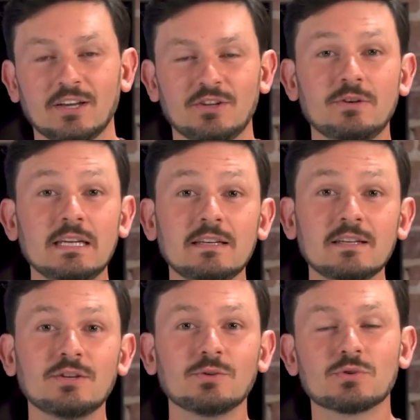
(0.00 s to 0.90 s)
you need
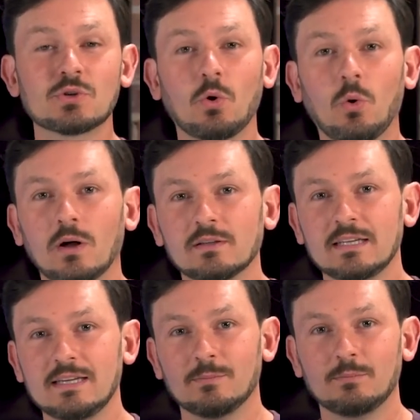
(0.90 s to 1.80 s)
to use
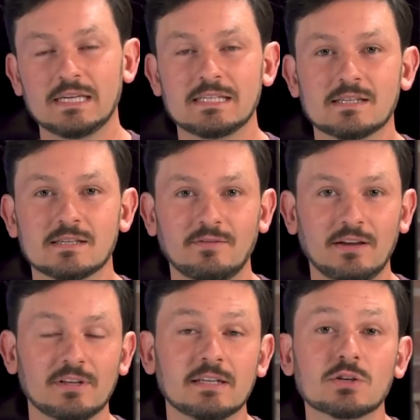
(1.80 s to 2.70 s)
quality pieces of
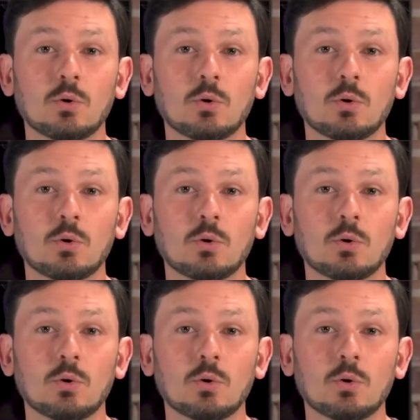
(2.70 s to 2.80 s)
evidence,